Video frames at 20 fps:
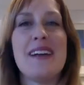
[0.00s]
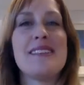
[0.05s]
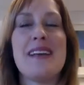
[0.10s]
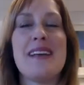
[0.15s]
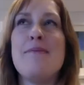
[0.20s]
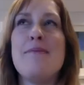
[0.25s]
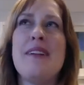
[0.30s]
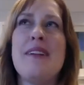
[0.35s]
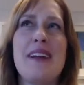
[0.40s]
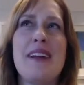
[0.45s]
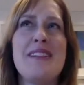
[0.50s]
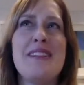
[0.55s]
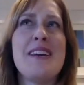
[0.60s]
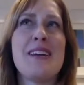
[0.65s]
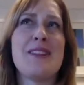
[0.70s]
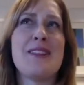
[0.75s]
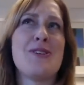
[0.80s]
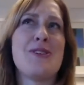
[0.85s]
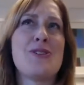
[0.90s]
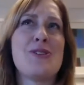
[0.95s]
I mean, I
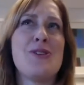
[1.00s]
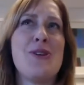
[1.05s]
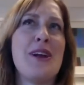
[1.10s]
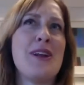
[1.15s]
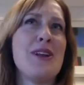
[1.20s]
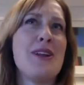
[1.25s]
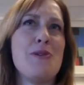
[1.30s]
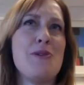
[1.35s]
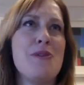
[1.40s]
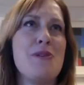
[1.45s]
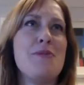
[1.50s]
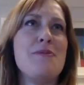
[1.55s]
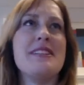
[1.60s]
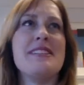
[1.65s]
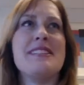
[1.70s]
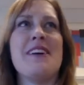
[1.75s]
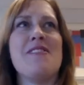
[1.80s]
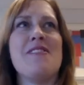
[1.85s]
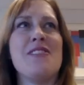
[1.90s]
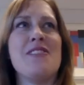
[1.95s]
think third grade and then maybe
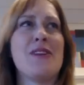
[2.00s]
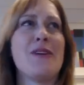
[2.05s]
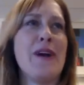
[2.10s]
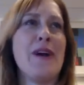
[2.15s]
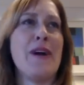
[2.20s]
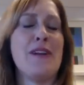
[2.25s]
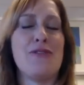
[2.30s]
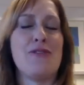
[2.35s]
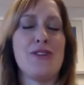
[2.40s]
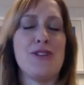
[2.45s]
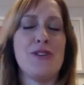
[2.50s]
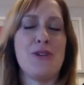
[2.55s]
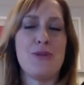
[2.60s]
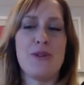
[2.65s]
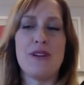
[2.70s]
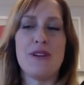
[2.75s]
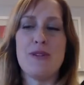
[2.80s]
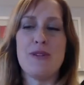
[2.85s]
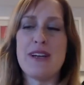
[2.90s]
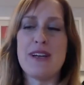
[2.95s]
seventh grade for the
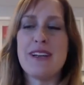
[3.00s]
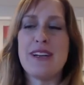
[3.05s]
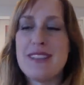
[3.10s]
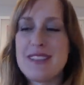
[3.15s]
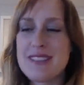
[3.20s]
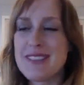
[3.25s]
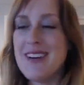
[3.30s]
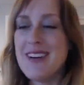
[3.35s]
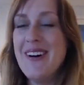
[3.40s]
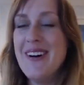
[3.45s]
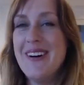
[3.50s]
reread. So